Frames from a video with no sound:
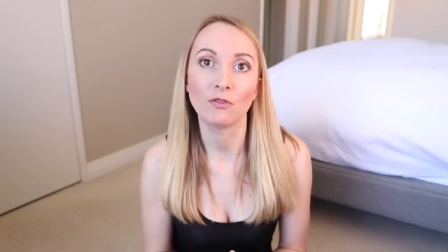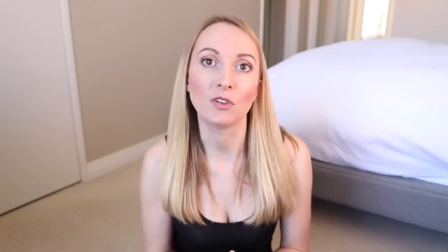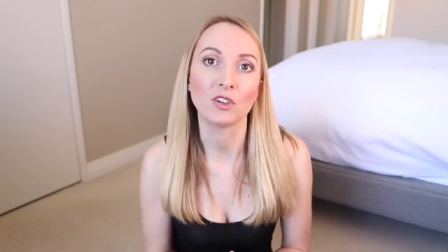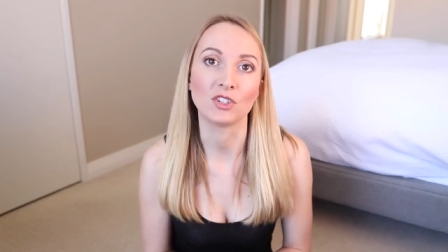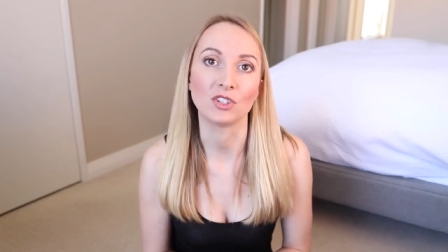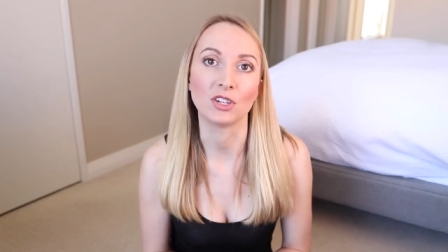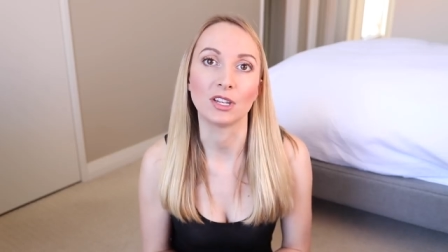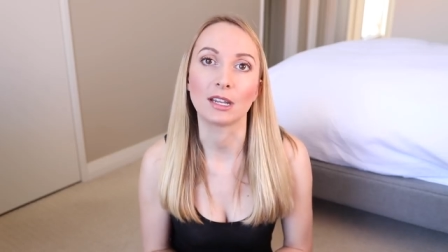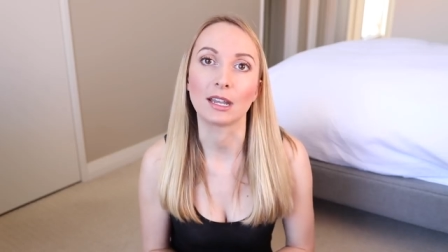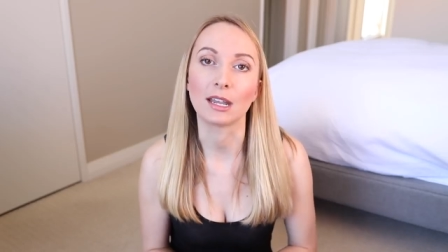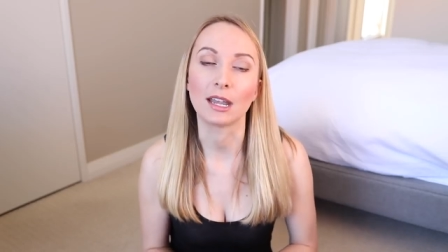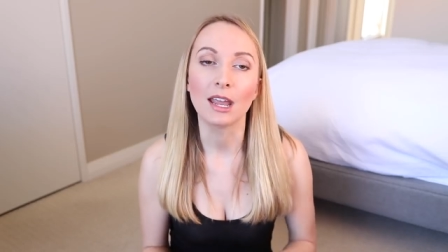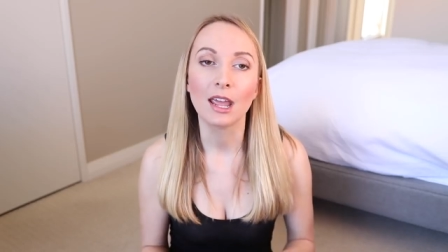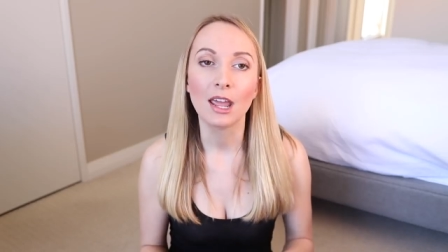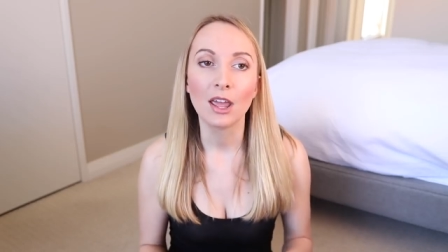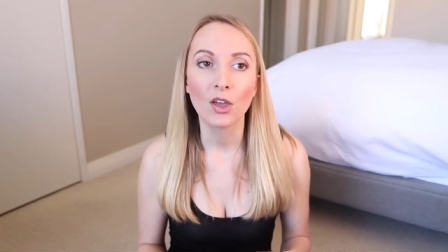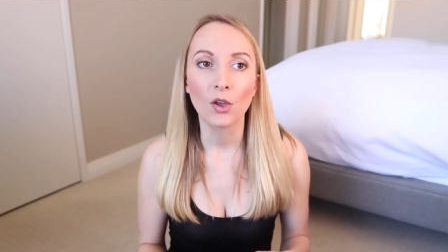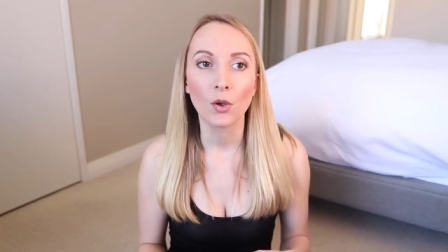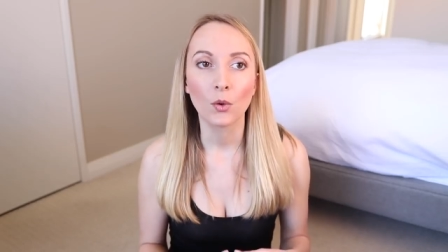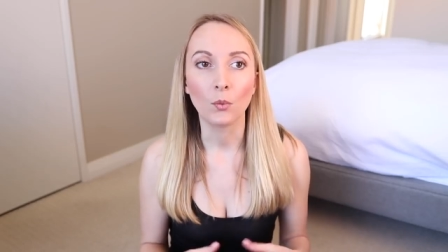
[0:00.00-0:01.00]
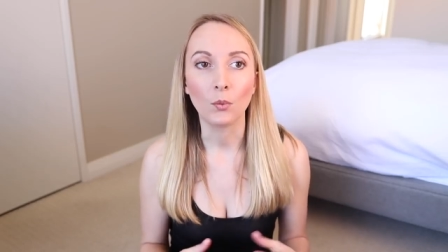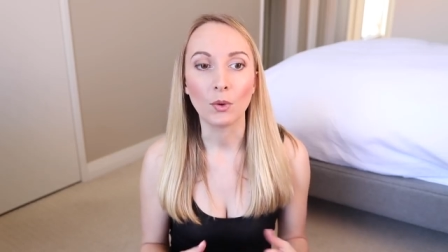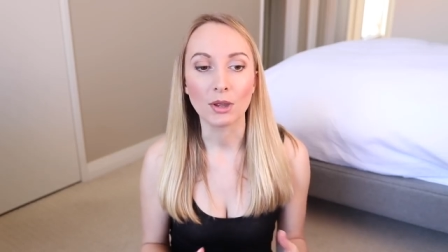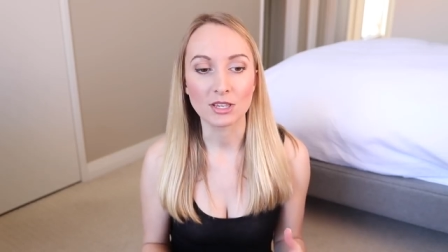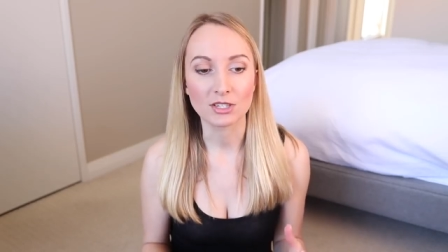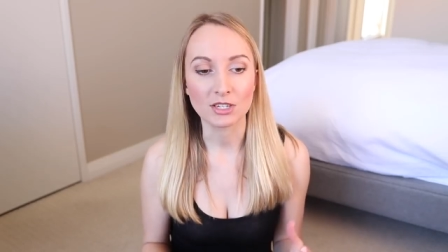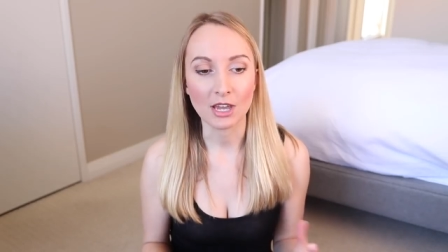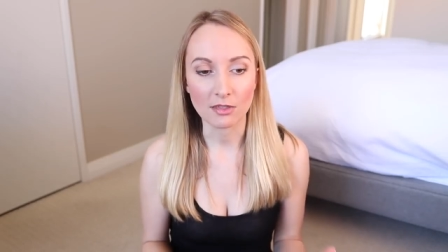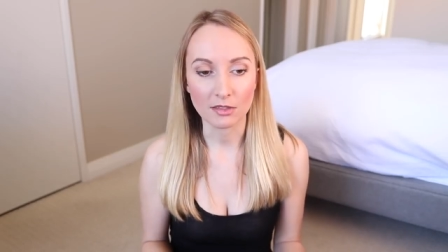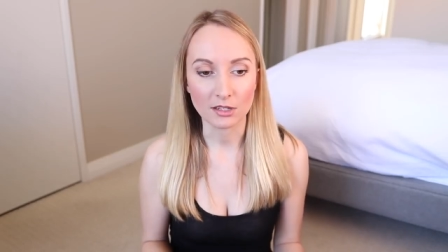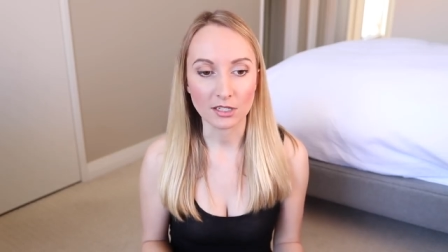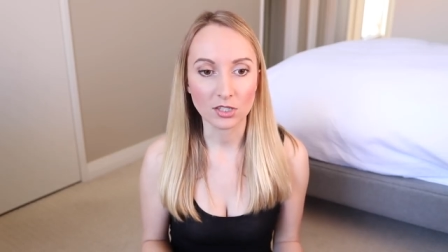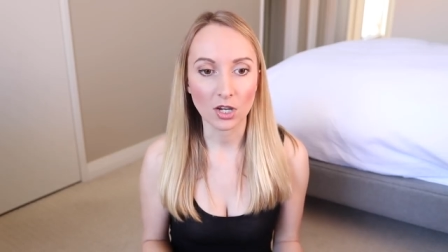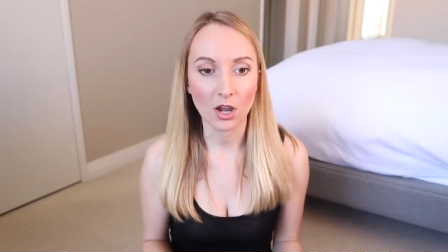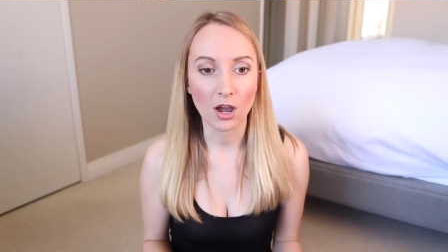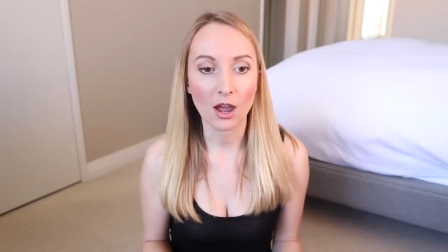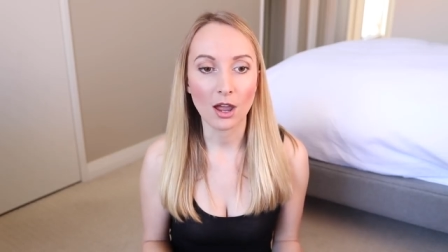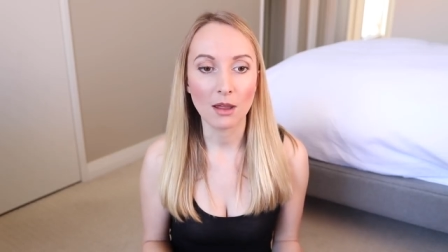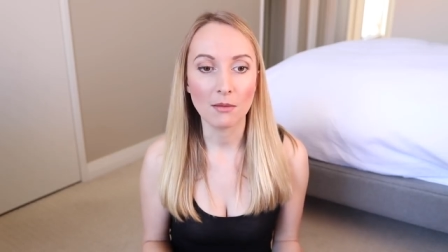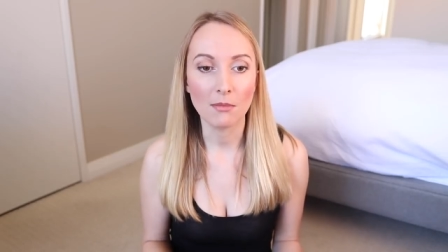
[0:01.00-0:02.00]
vision, which at the
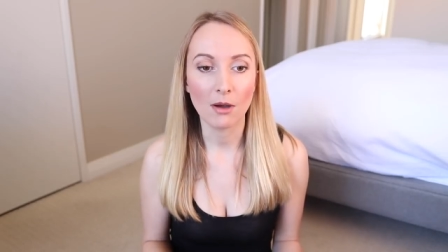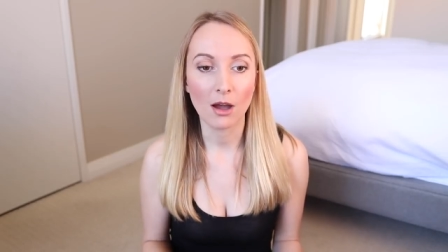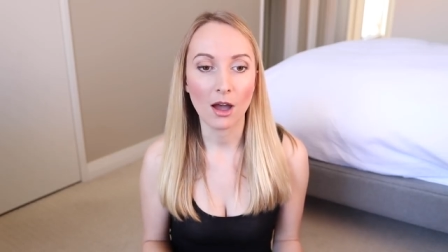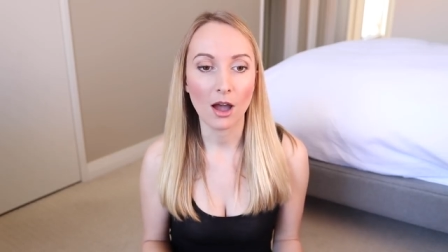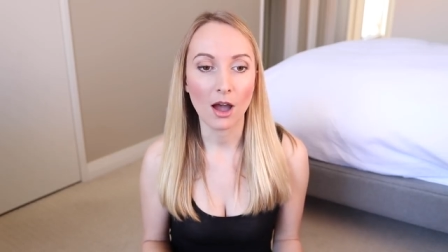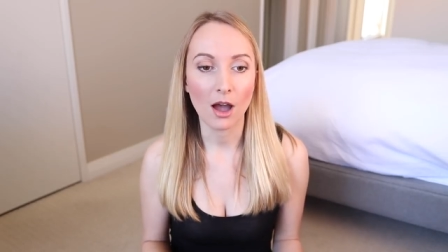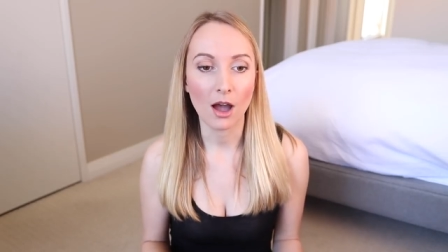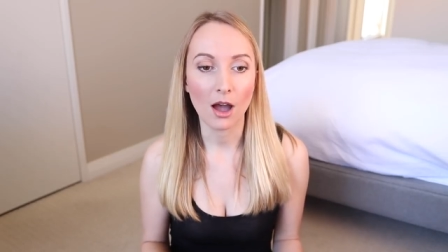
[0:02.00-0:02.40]
time